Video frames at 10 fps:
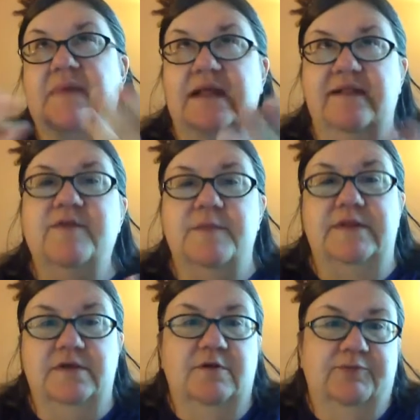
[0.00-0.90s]
I love you,
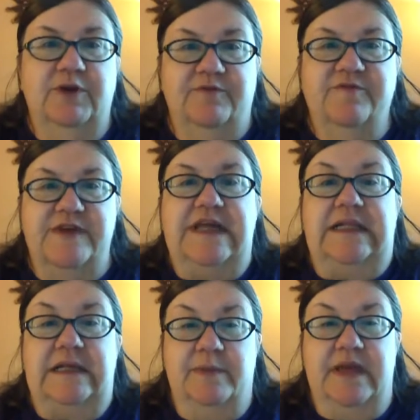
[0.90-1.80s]
but they were pretty
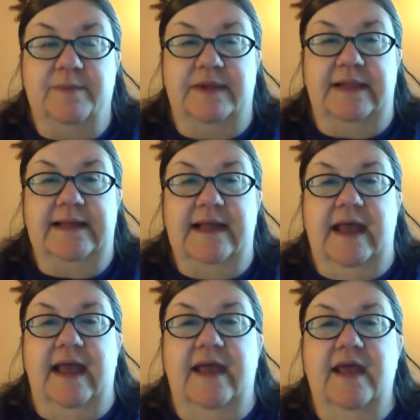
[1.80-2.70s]
vanilla people
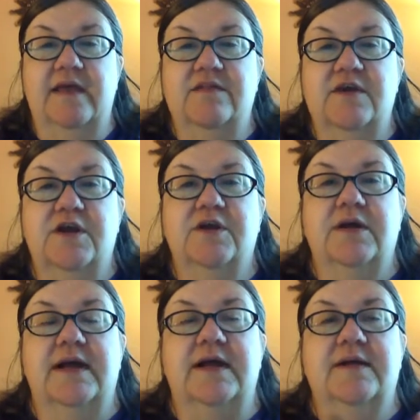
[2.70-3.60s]
in their